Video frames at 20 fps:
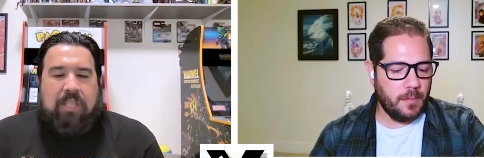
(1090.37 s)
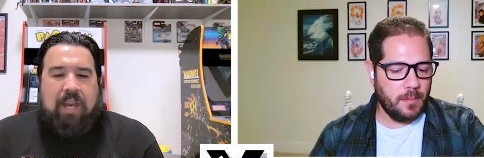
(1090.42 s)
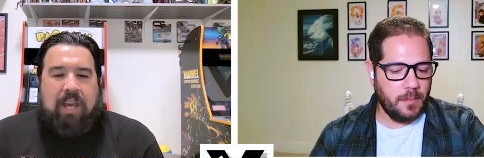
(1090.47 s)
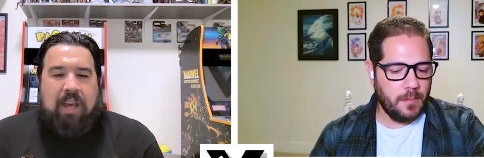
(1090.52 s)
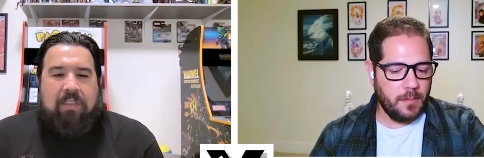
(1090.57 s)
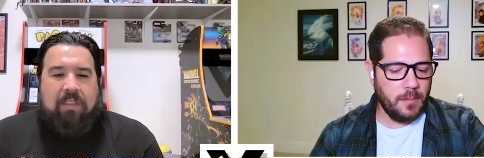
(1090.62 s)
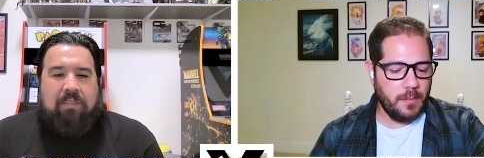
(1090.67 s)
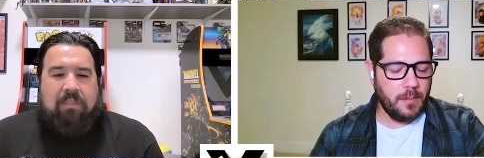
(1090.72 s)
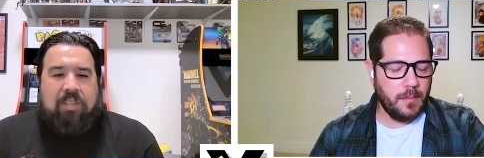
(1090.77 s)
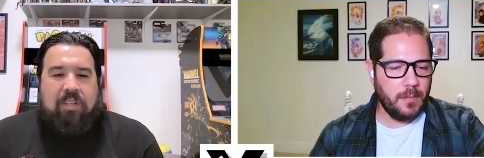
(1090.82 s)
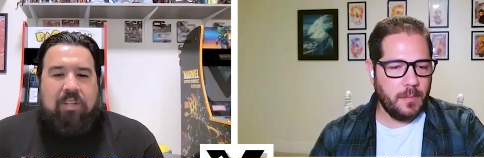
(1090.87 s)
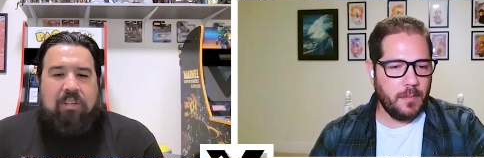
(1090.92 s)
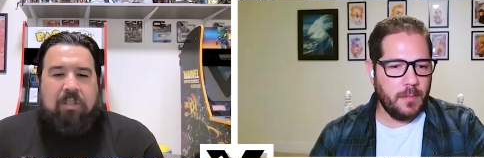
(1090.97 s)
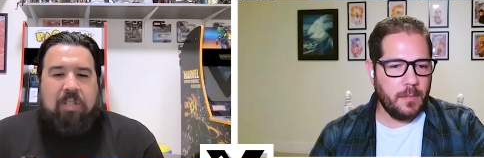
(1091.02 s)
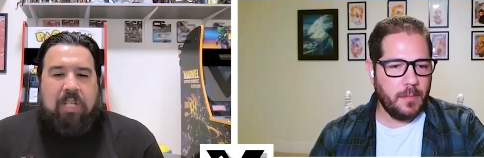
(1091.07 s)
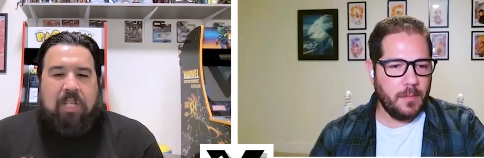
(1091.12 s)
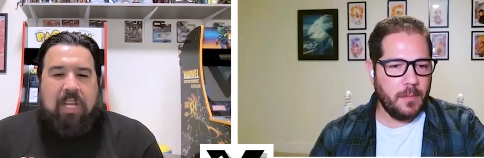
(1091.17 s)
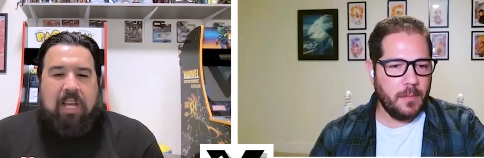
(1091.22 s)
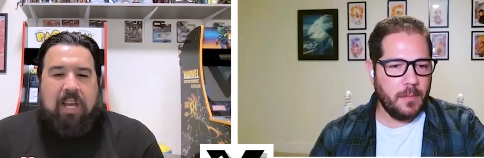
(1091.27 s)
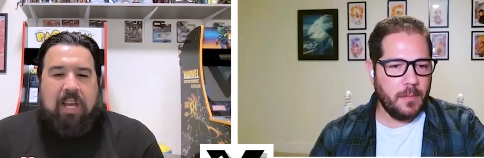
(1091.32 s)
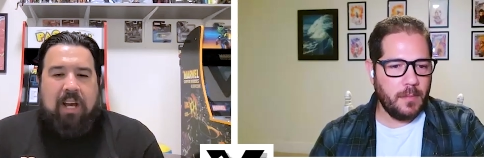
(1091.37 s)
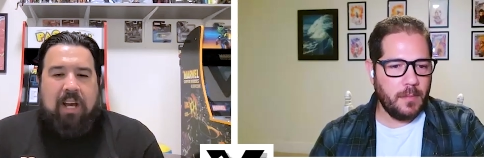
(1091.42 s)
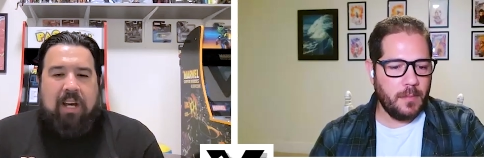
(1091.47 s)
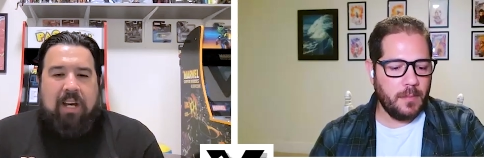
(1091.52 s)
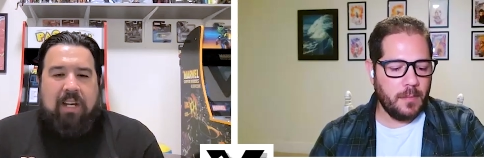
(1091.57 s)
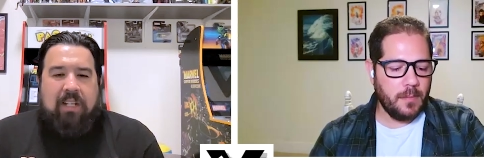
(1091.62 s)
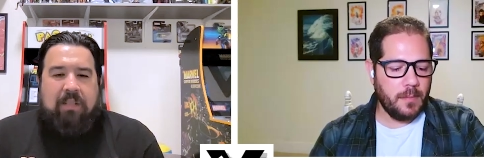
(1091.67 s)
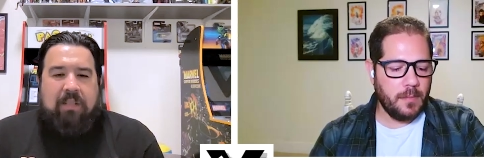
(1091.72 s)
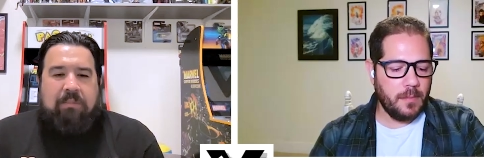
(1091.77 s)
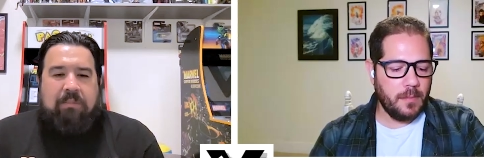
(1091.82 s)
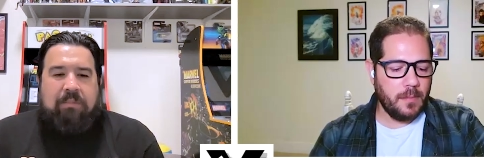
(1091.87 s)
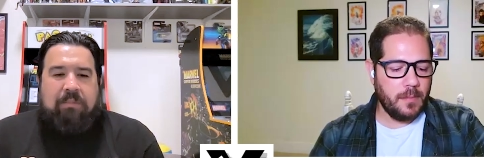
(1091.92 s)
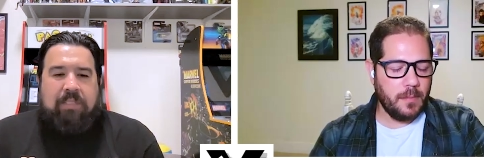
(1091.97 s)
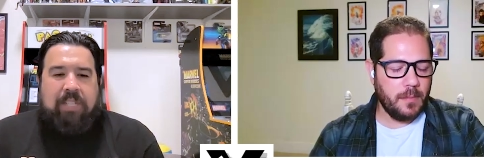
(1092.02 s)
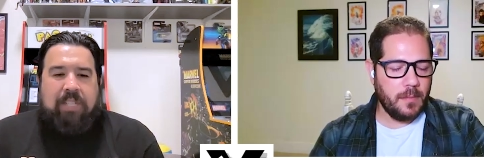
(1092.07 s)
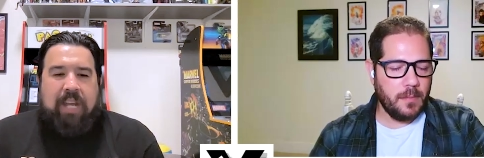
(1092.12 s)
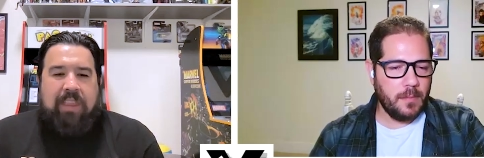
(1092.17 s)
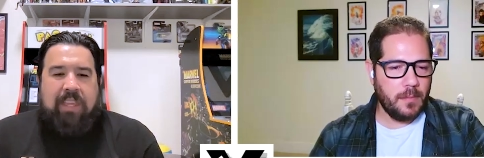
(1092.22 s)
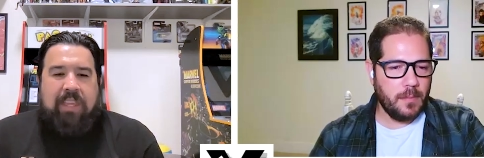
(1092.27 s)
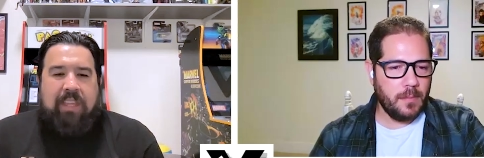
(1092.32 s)
Speaker 1: So um, I
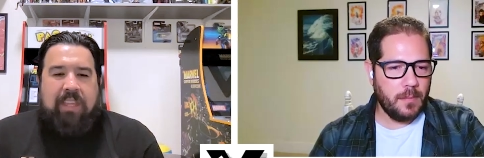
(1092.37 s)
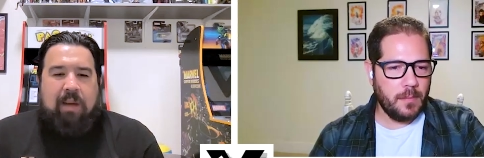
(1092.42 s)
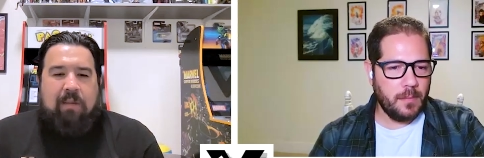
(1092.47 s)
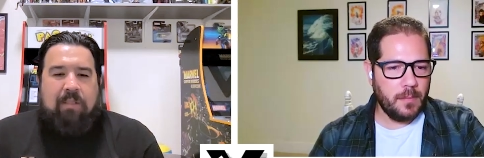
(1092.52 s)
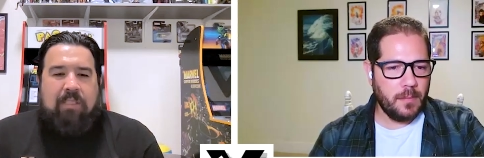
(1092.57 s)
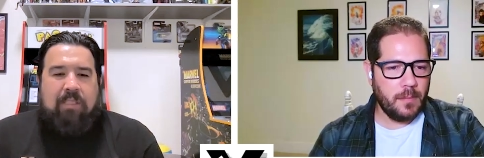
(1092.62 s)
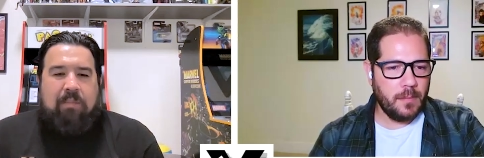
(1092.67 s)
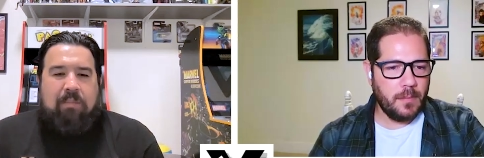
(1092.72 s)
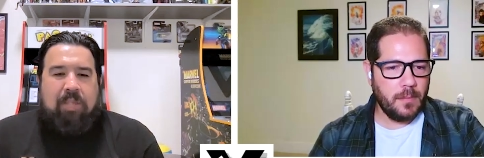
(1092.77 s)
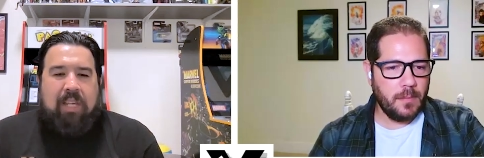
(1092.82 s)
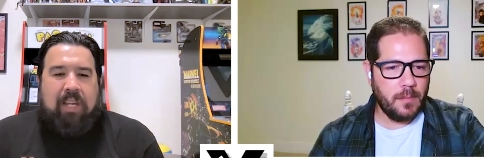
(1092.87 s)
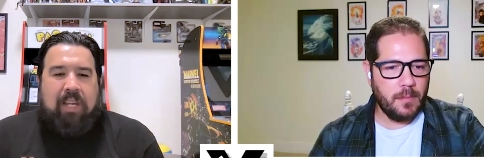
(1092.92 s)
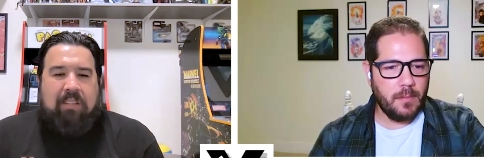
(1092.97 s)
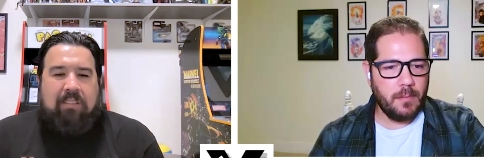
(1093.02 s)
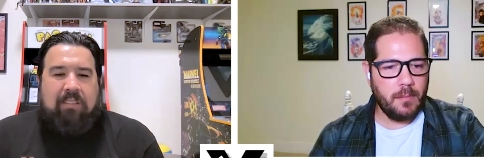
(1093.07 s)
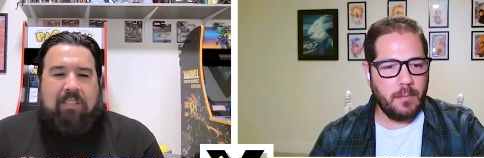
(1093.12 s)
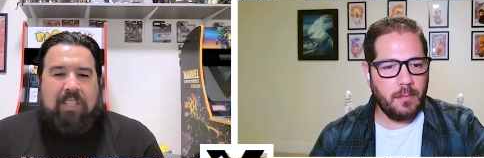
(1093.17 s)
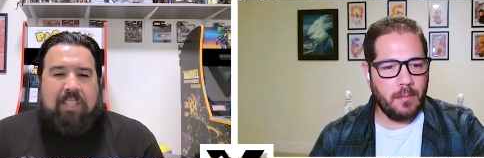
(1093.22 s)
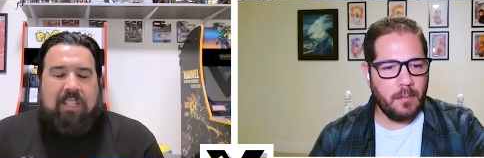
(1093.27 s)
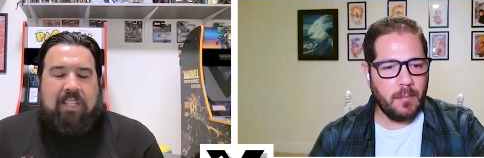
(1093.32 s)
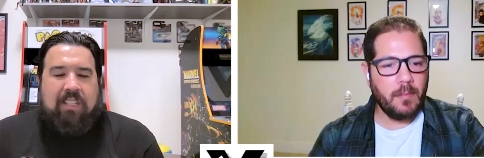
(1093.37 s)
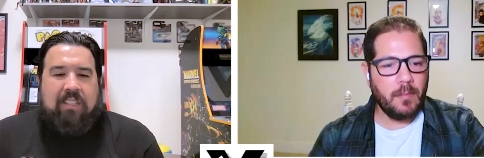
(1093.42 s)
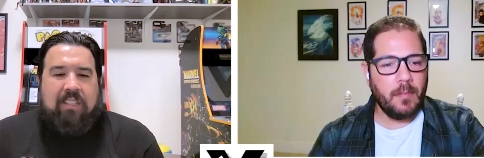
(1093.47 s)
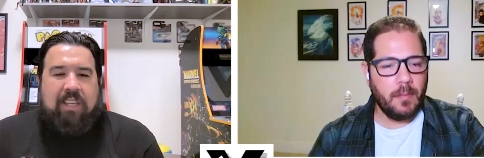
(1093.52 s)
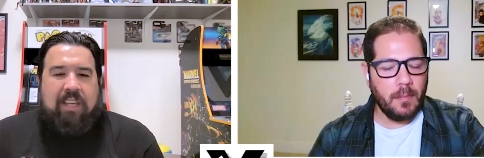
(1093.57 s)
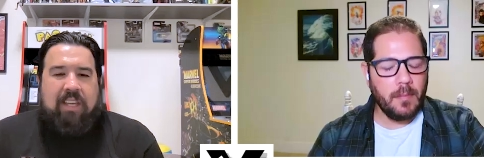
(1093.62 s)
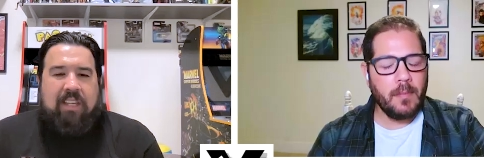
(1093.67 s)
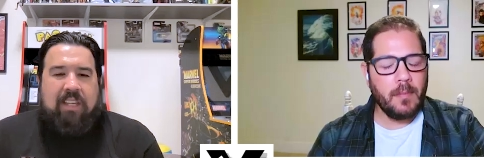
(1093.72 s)
think that was something else that that